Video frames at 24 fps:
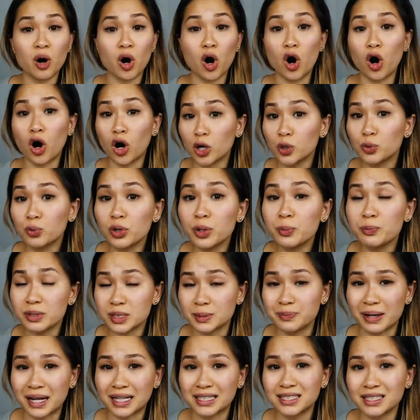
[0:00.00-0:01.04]
a hardware
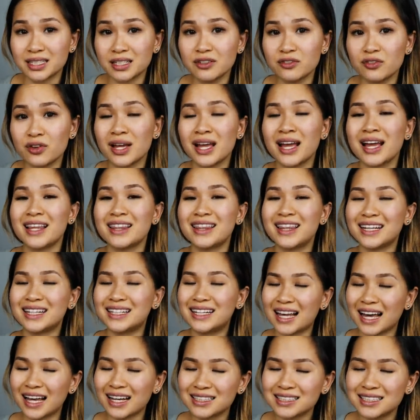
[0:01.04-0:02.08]
perspective, the
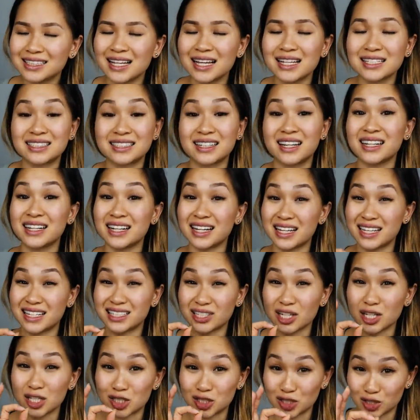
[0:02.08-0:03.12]
Galaxy S9
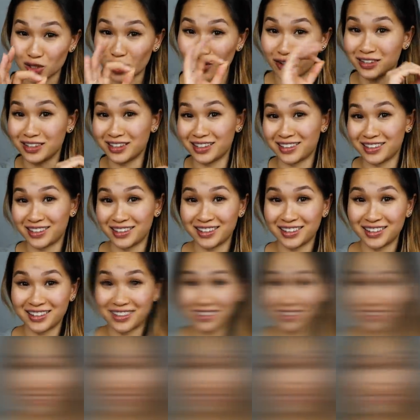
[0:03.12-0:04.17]
is solid.
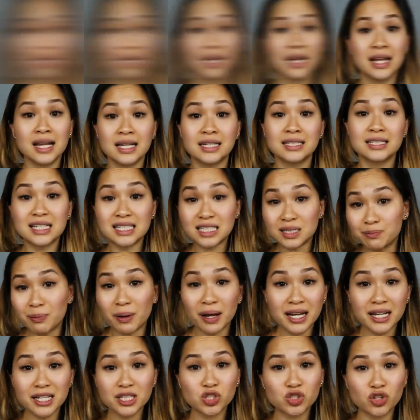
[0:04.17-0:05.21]

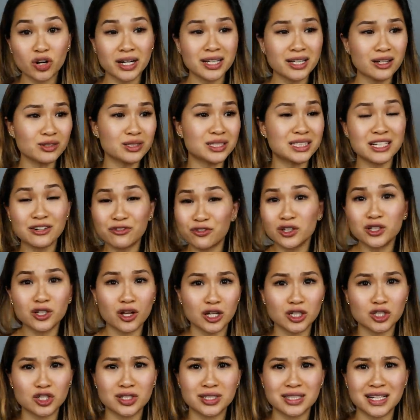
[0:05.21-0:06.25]
Despite trying out different
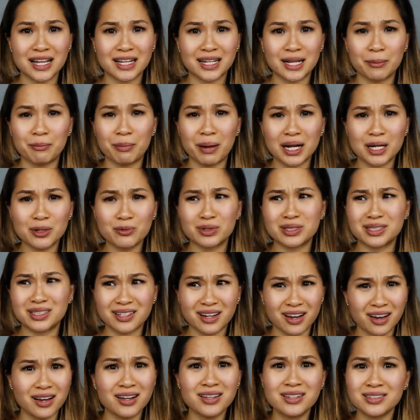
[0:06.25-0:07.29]
launches and combining with
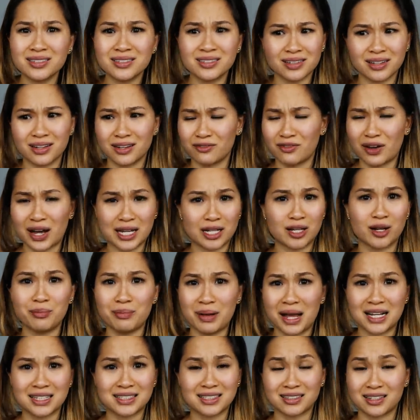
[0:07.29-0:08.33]
tons of icon
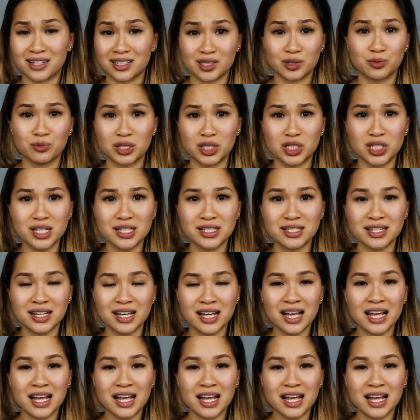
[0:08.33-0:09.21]
packs and custom widgets,